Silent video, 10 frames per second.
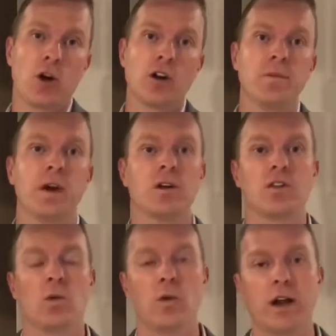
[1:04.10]
compared to the
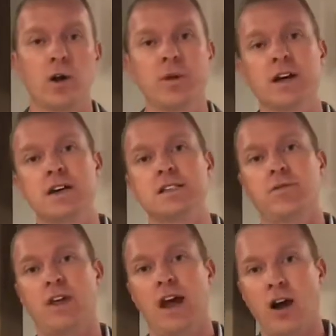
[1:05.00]
winter because of
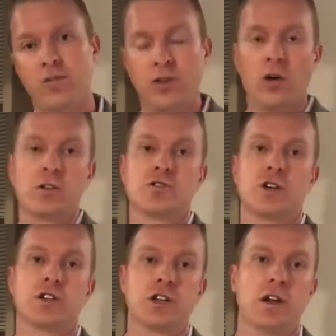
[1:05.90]
the airflow
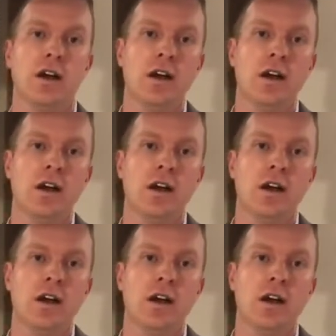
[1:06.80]
restriction